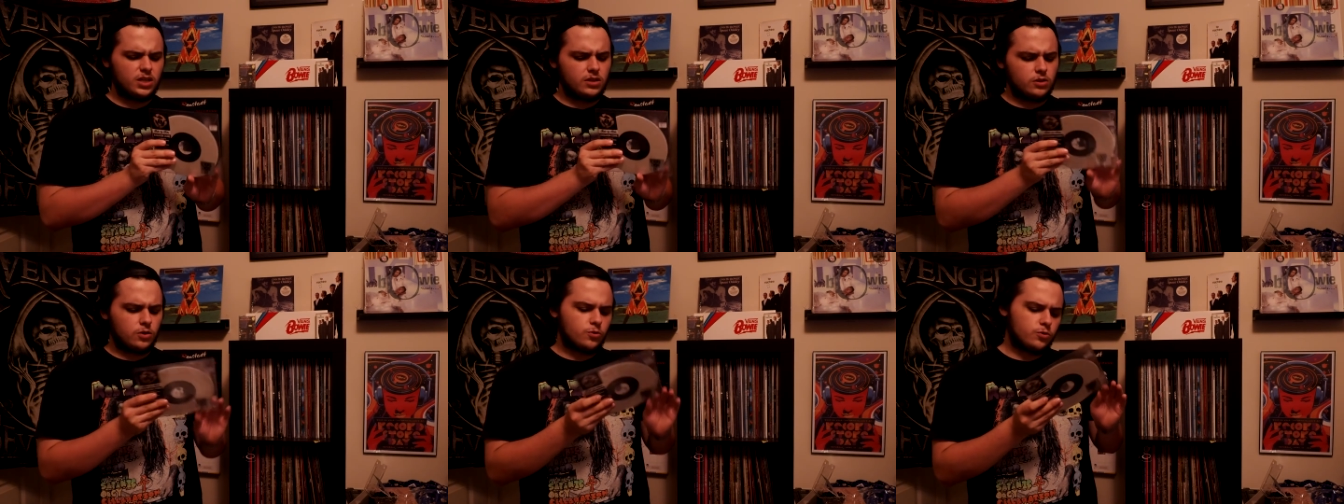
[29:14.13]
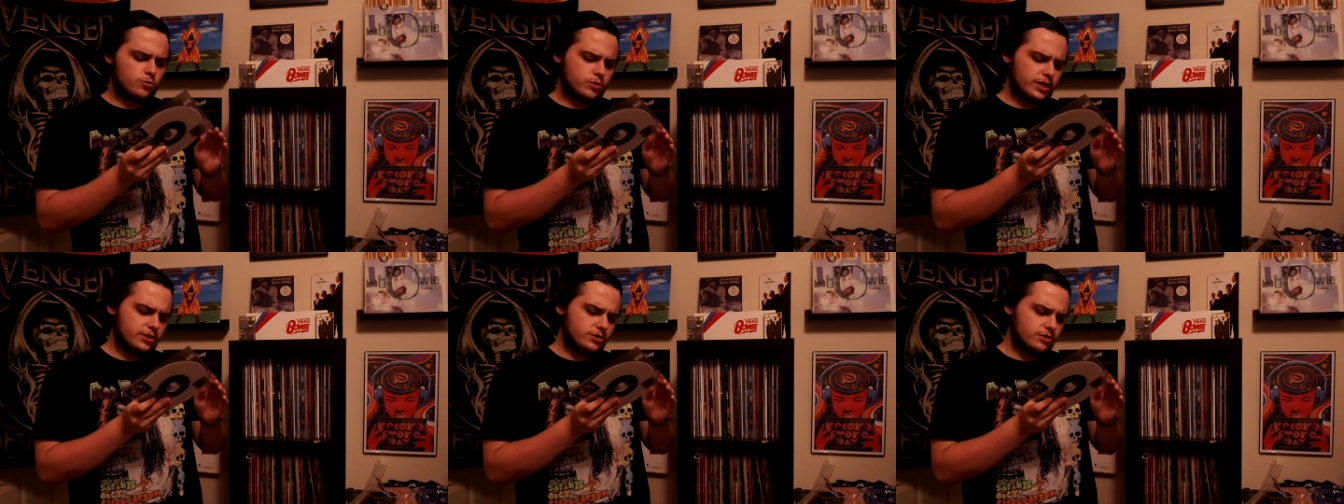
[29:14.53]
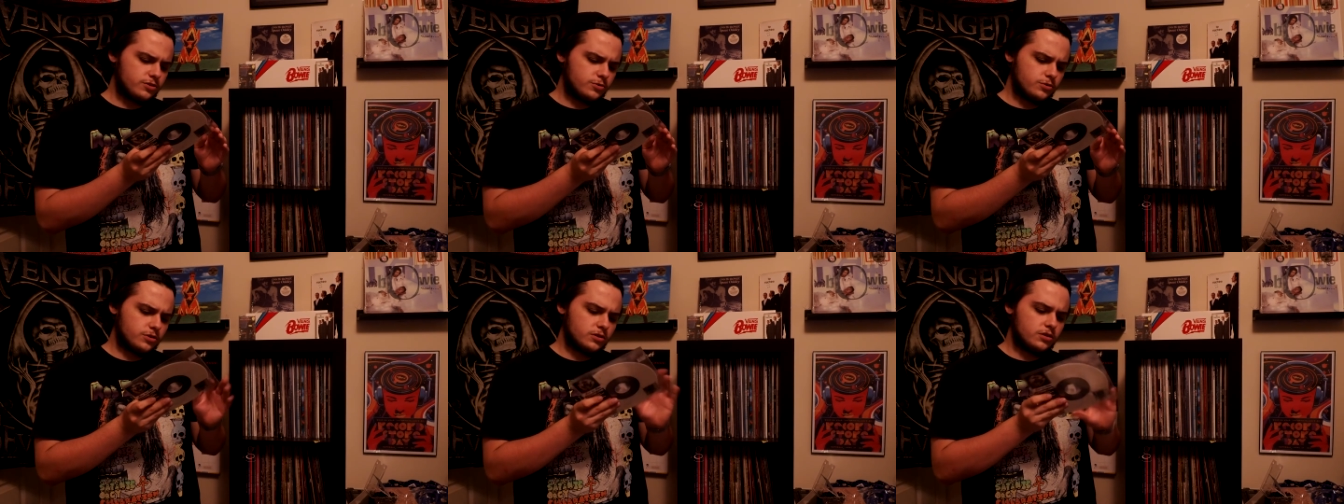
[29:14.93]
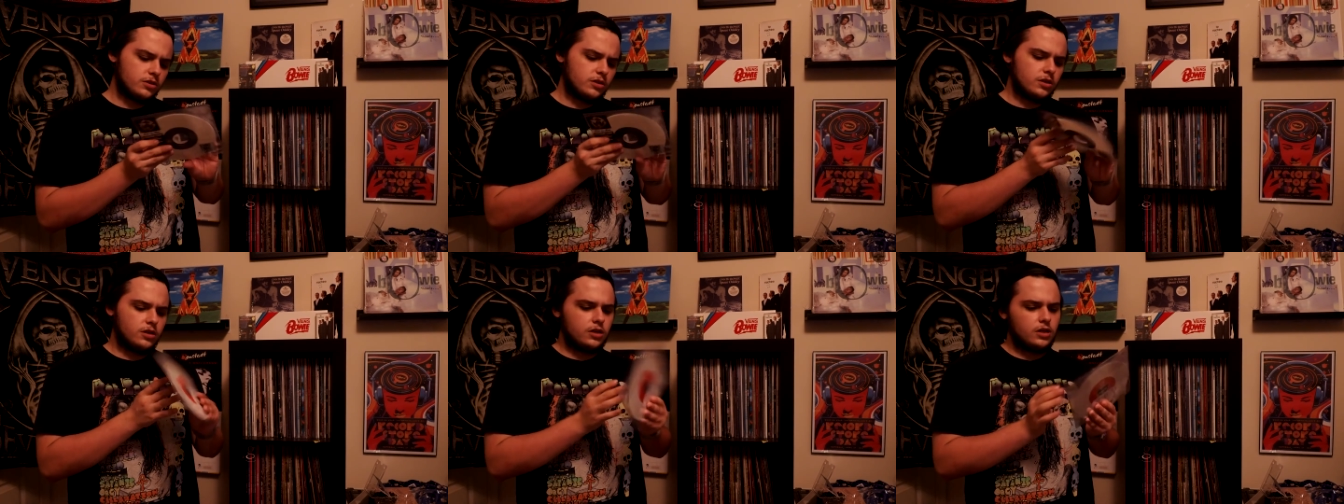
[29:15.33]
local record store,
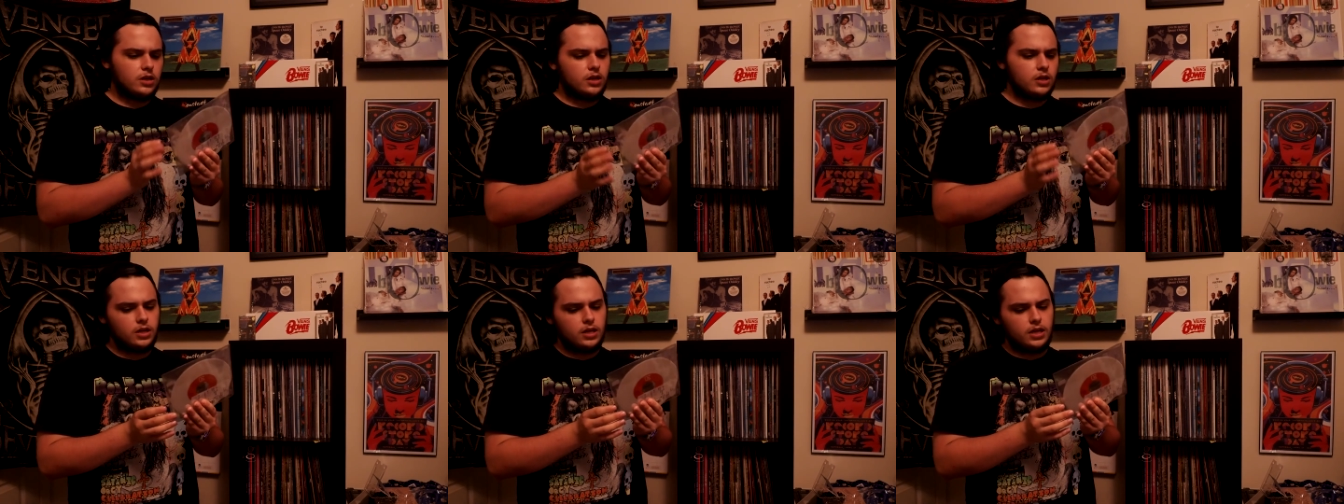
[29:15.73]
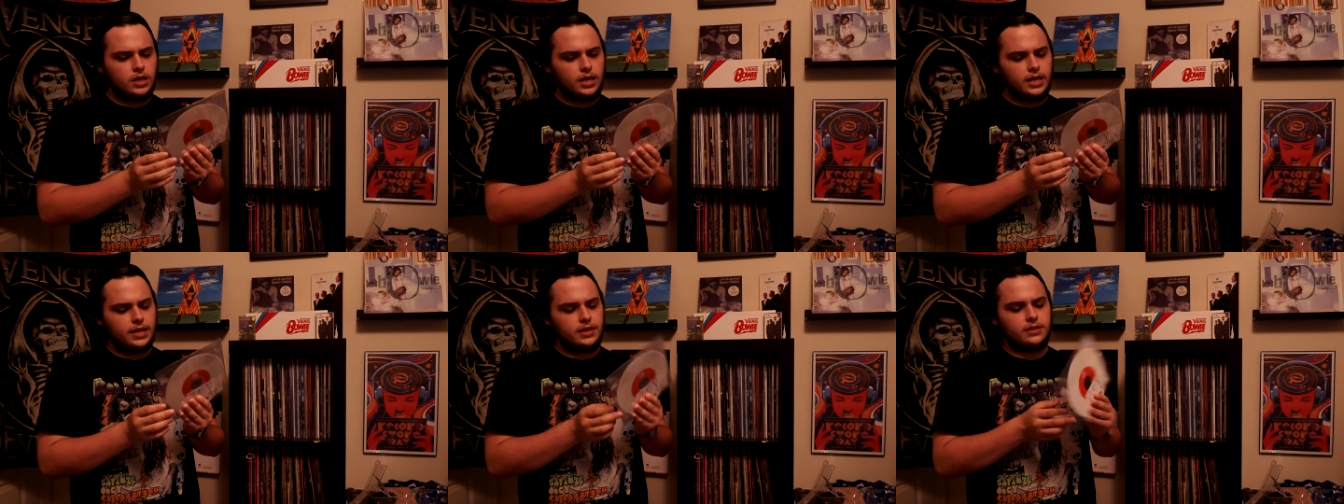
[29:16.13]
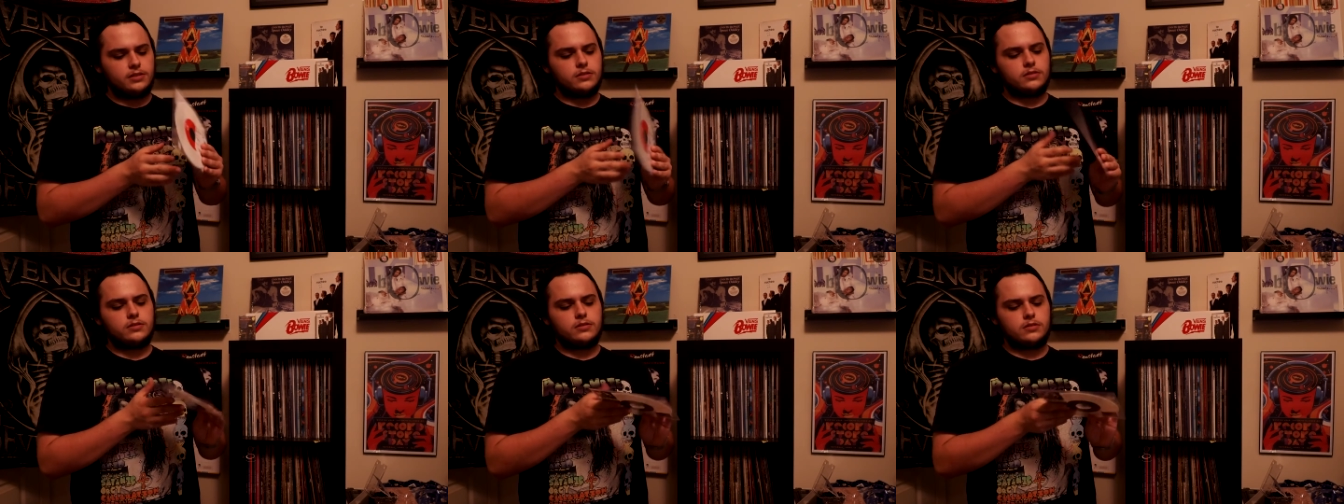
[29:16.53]
and,